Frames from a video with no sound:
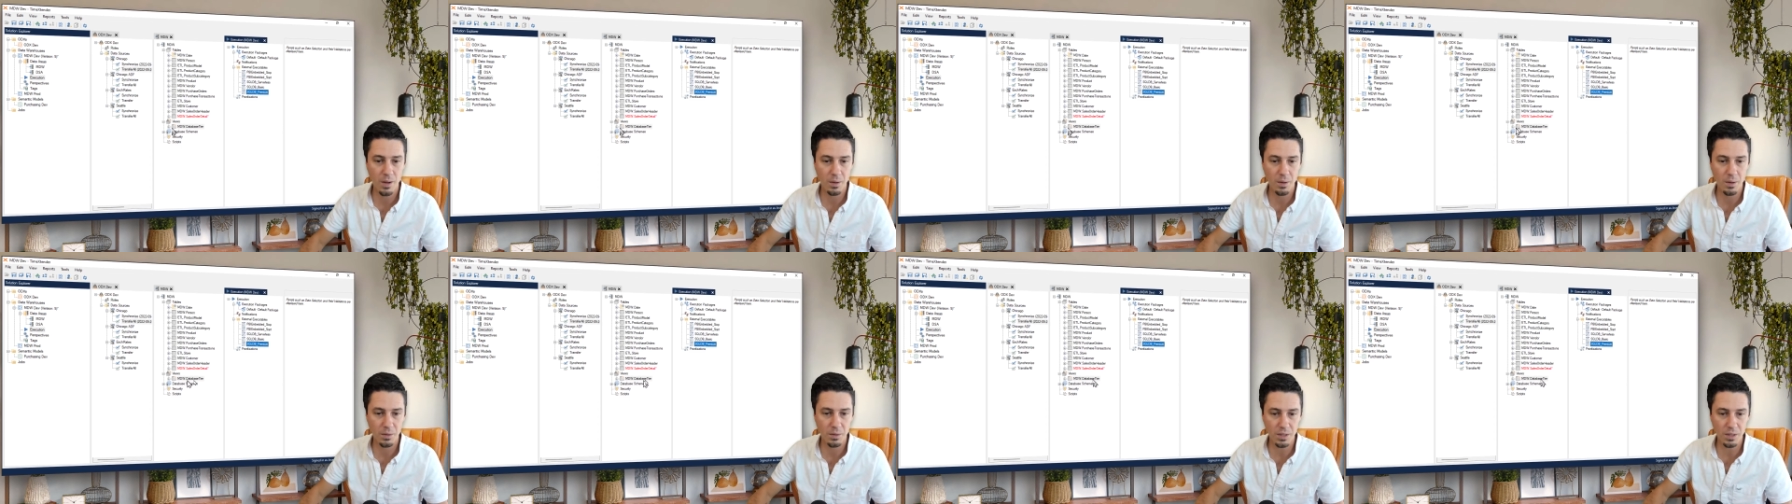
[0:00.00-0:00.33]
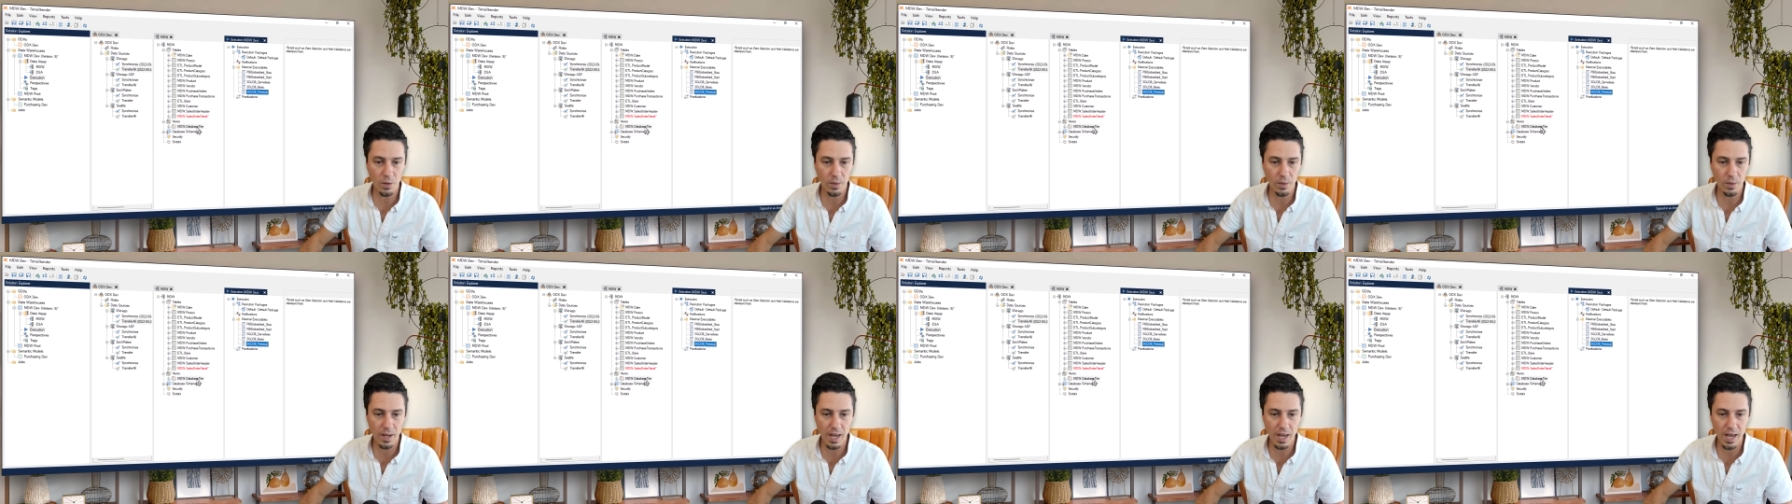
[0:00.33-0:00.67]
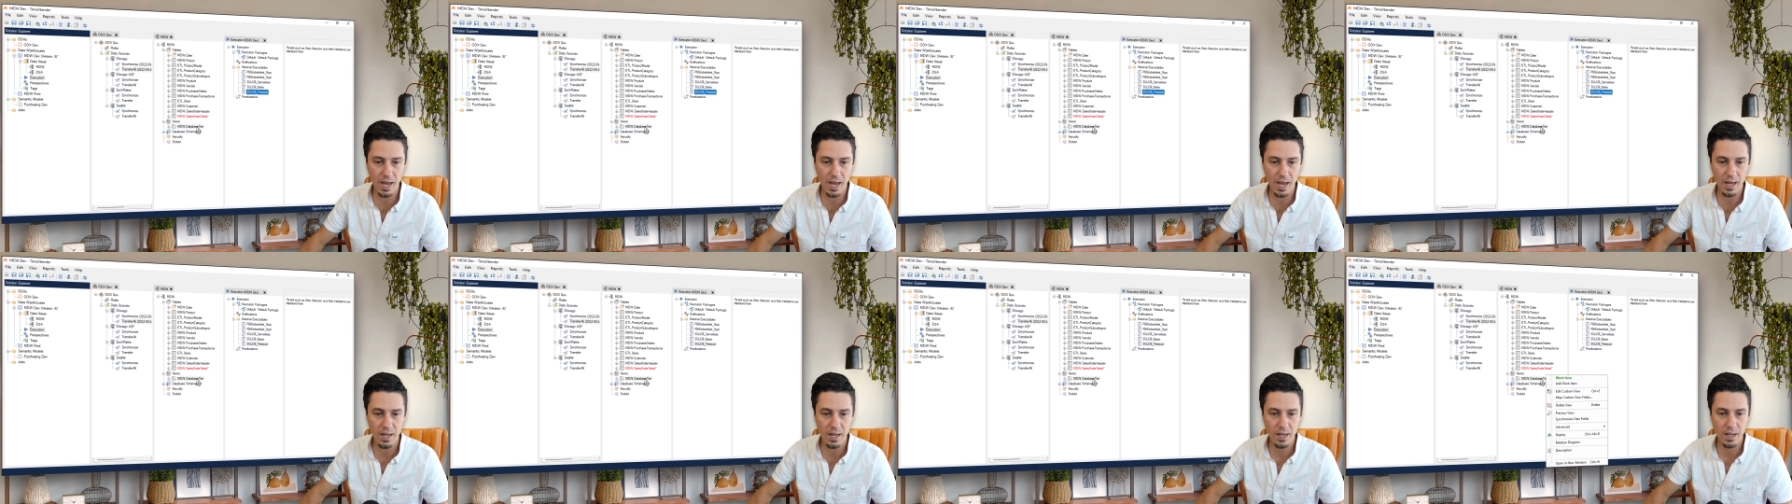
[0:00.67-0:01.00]
Click
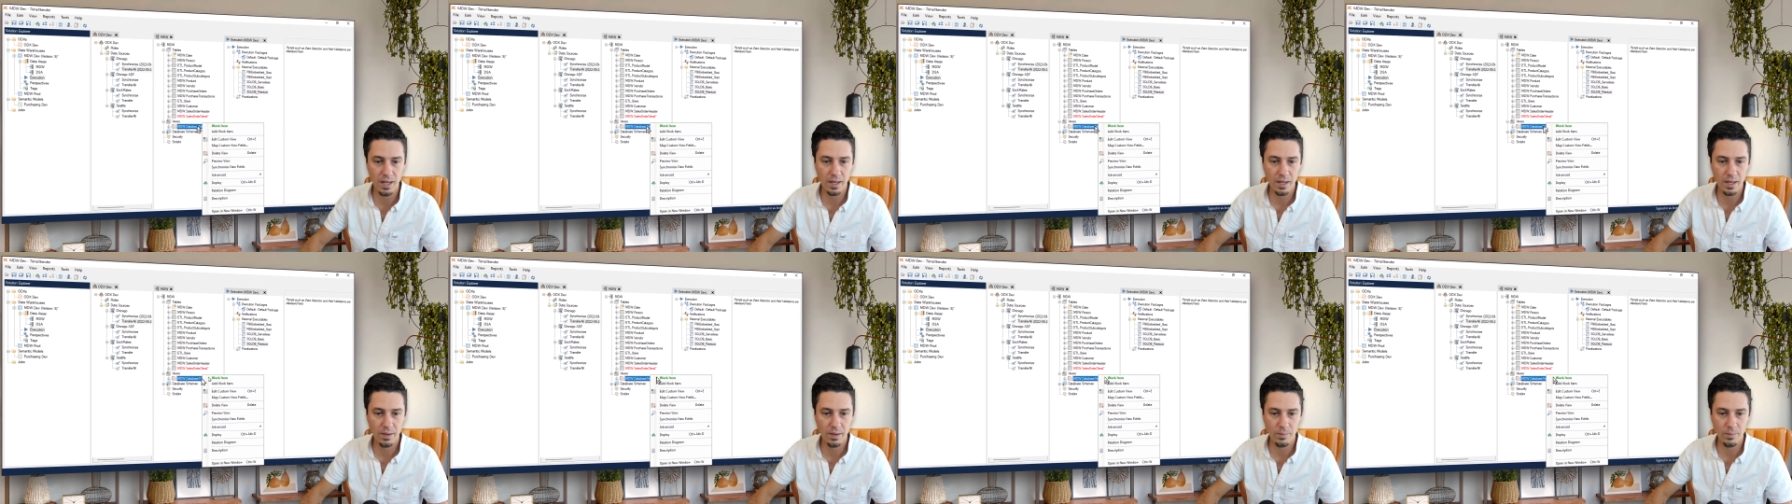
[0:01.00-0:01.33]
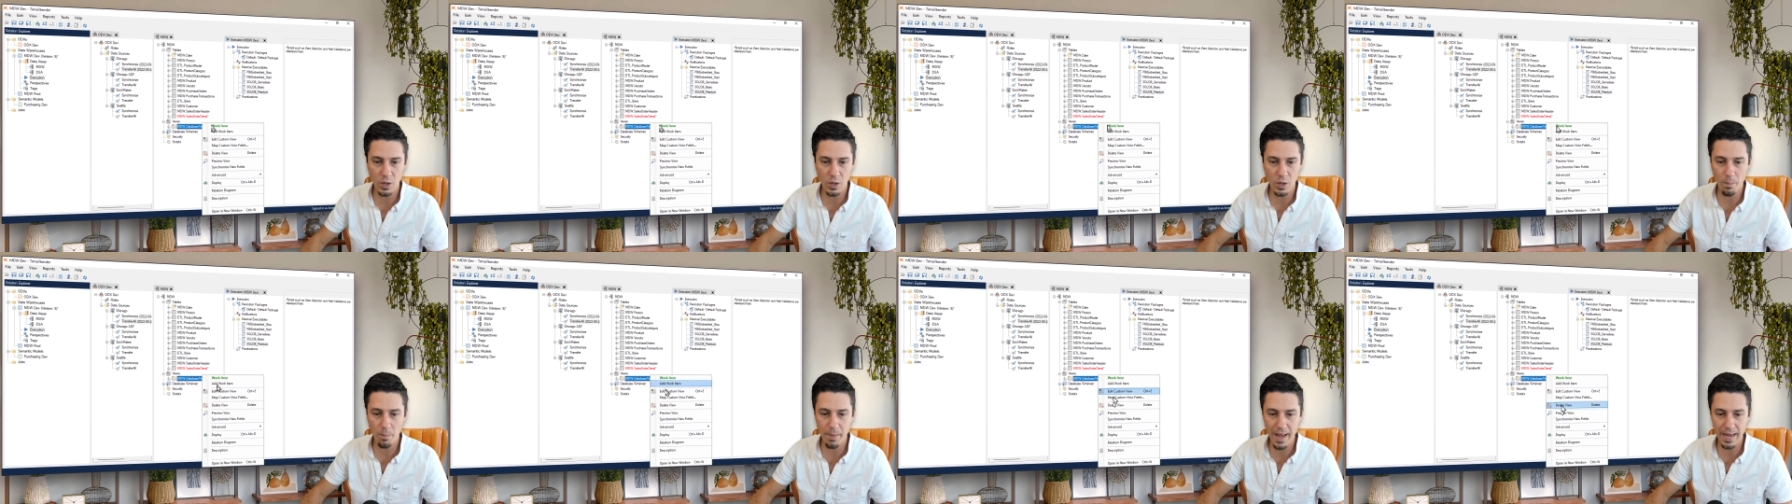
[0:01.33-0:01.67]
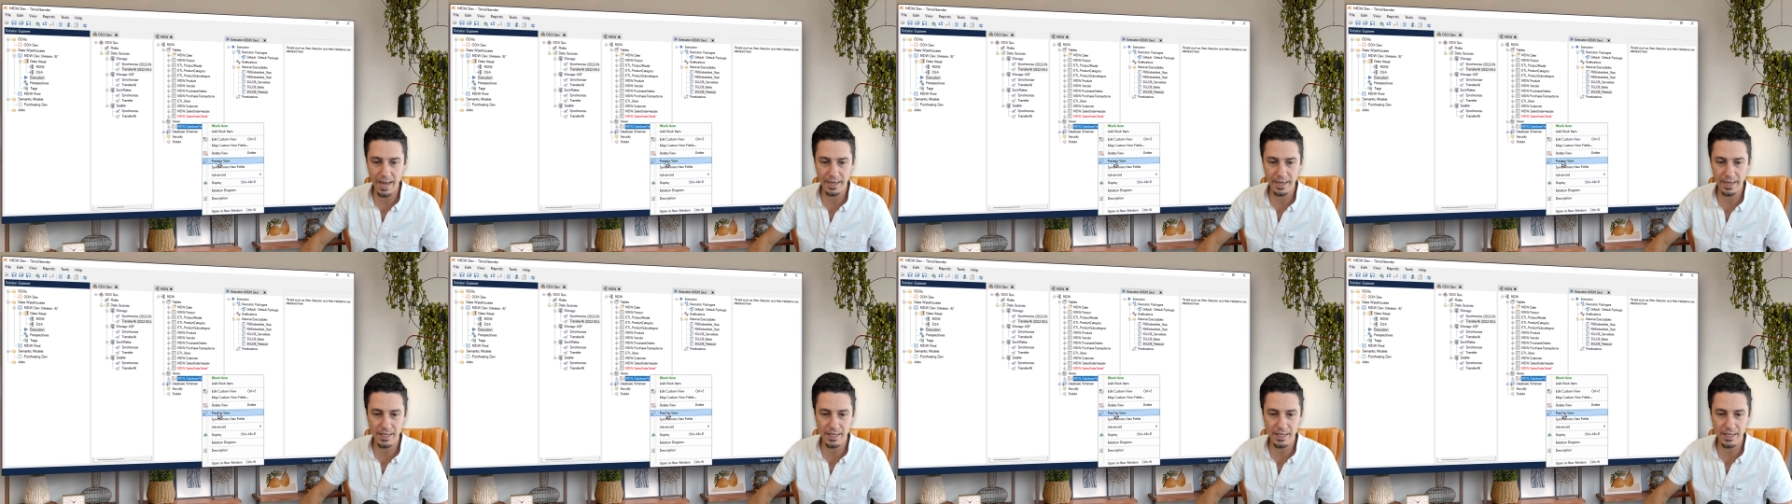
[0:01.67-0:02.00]
OK. Go
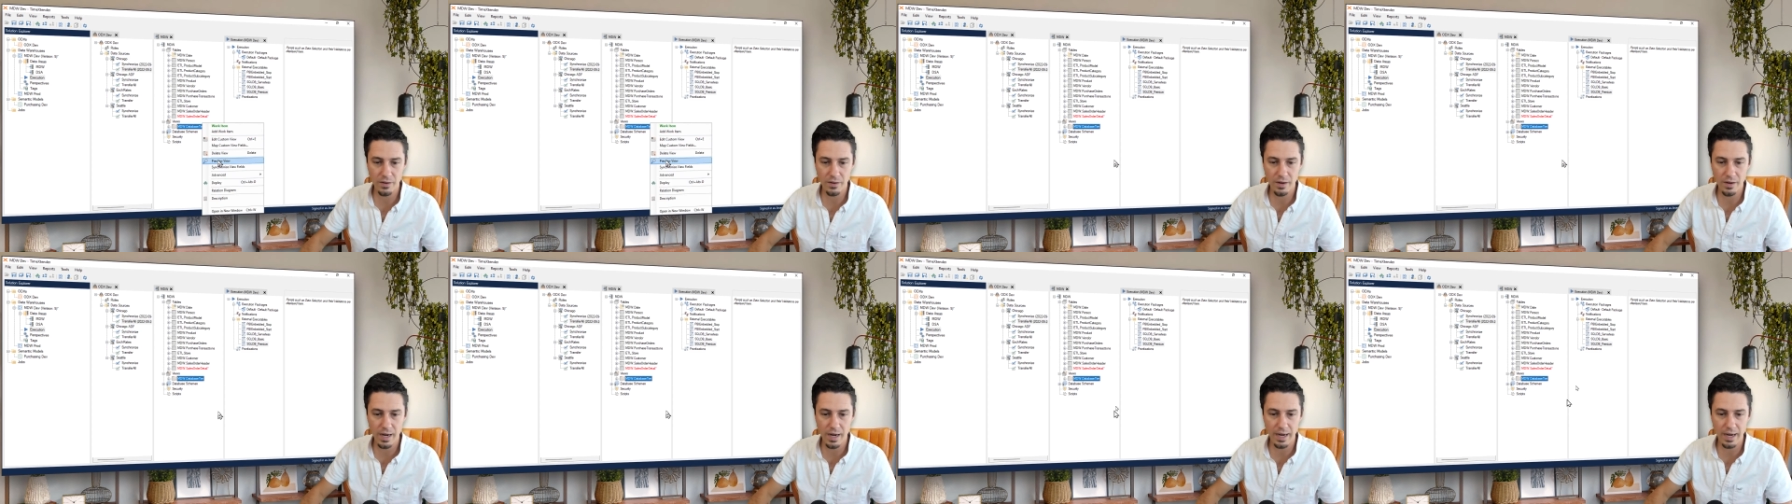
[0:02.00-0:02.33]
back here,